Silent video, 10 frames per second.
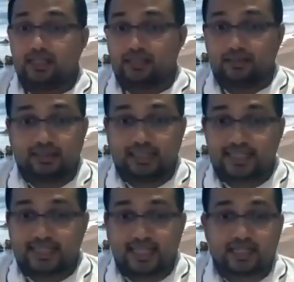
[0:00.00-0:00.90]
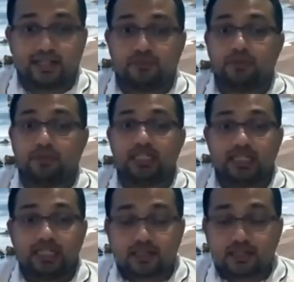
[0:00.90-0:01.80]
let's say
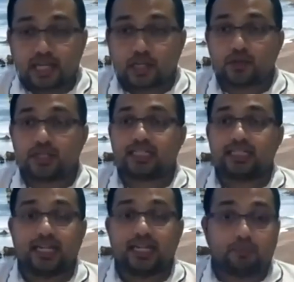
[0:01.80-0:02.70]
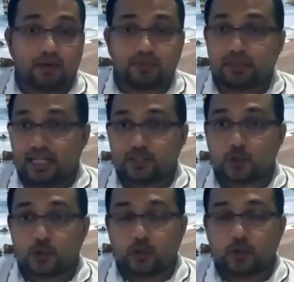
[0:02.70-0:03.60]
conformity, security, and power, and
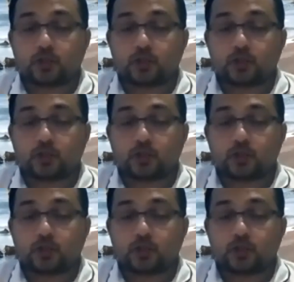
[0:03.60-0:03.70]
so on.